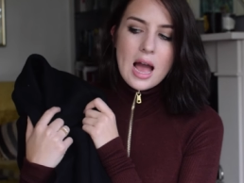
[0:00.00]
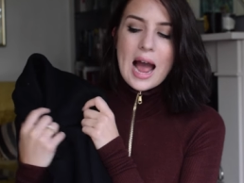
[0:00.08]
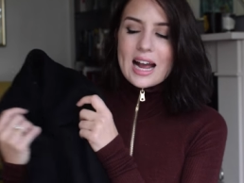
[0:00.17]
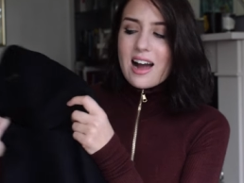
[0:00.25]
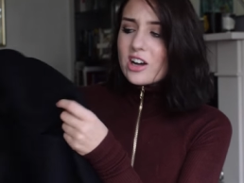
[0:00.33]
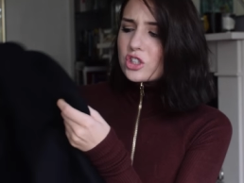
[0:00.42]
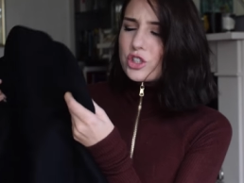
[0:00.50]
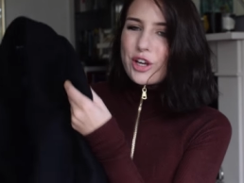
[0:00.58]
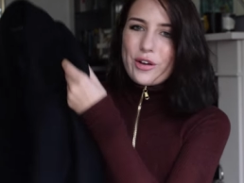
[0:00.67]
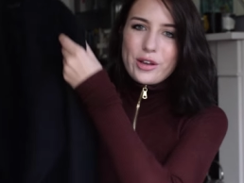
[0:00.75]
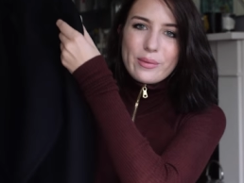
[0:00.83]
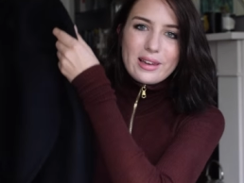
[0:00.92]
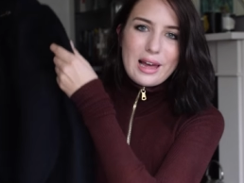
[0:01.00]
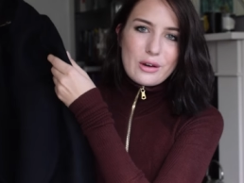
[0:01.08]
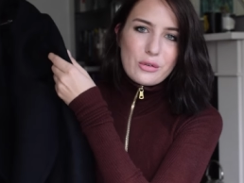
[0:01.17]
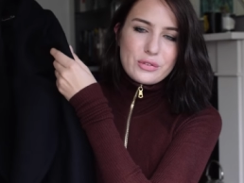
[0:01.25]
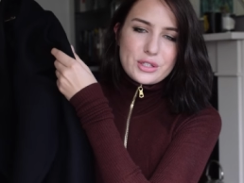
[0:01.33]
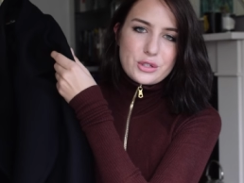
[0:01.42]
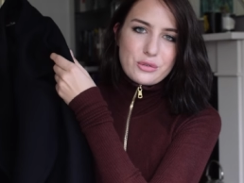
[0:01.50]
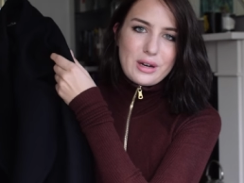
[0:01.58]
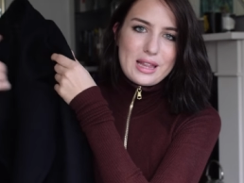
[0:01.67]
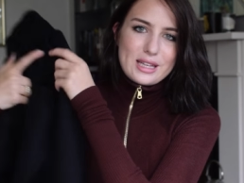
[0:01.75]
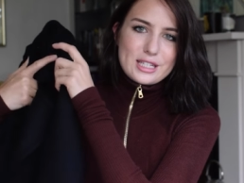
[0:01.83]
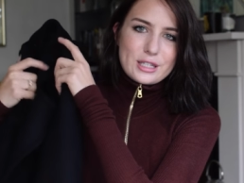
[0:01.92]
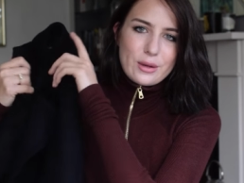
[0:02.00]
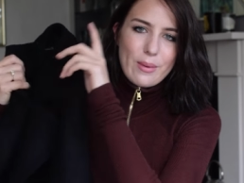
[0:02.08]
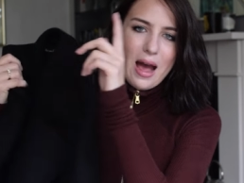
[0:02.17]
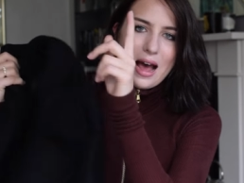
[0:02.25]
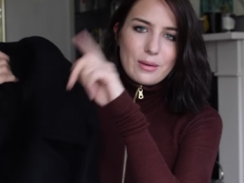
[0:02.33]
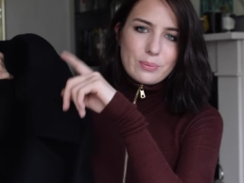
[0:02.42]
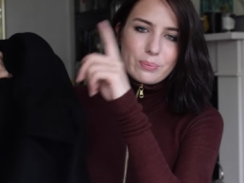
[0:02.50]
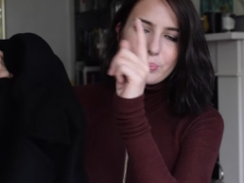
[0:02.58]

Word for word: I can't show you it like on this screen like this so but I'll